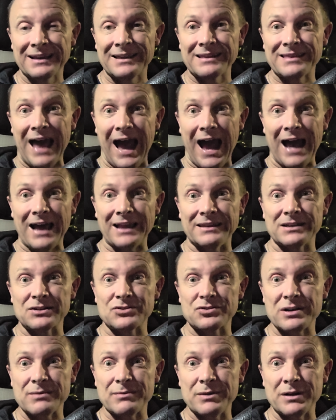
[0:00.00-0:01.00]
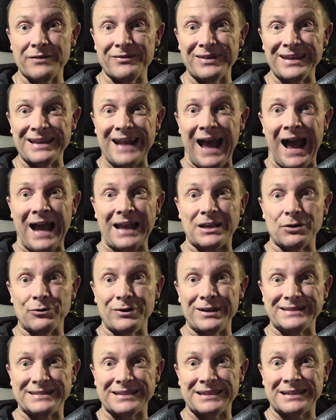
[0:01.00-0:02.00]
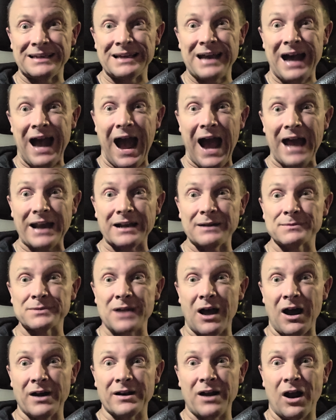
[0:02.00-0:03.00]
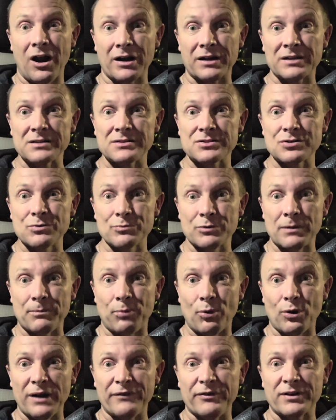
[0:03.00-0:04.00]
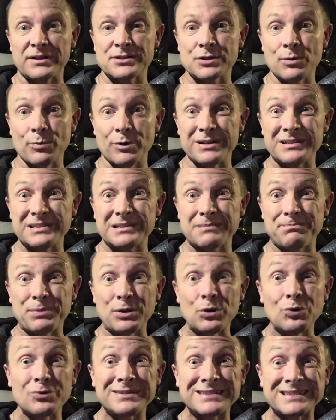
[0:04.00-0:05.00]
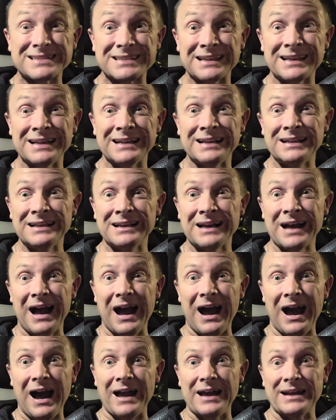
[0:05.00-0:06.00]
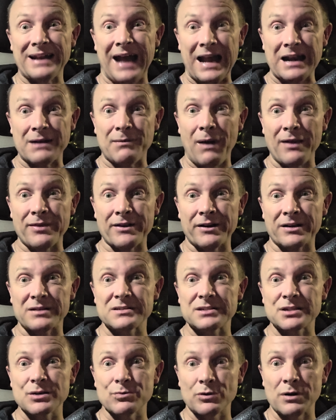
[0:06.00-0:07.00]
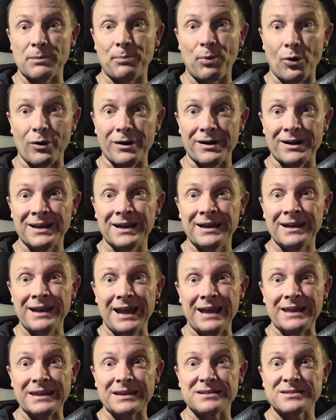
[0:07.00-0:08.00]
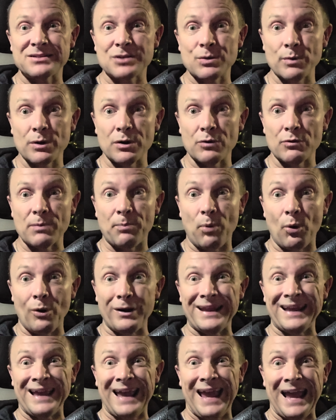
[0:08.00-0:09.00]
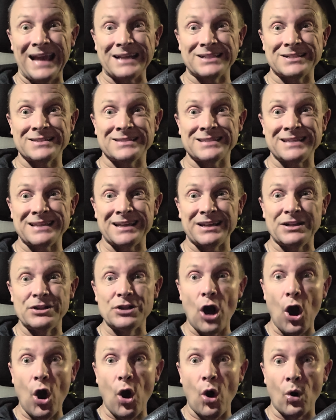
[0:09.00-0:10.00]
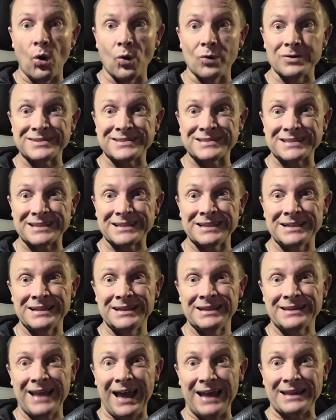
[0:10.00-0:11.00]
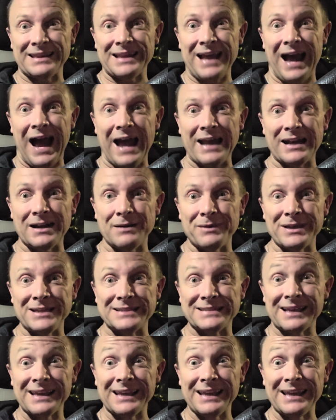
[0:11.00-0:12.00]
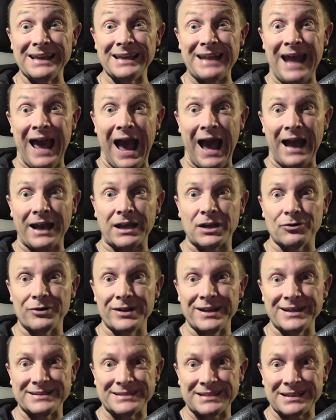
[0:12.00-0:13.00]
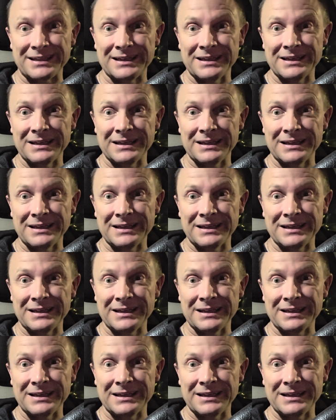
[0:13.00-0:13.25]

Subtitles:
that the treatment of inaccurate items on our consumer report, if a consumer disputes an item on their consumer report and the consumer reporting agency knows that the item is inaccurate,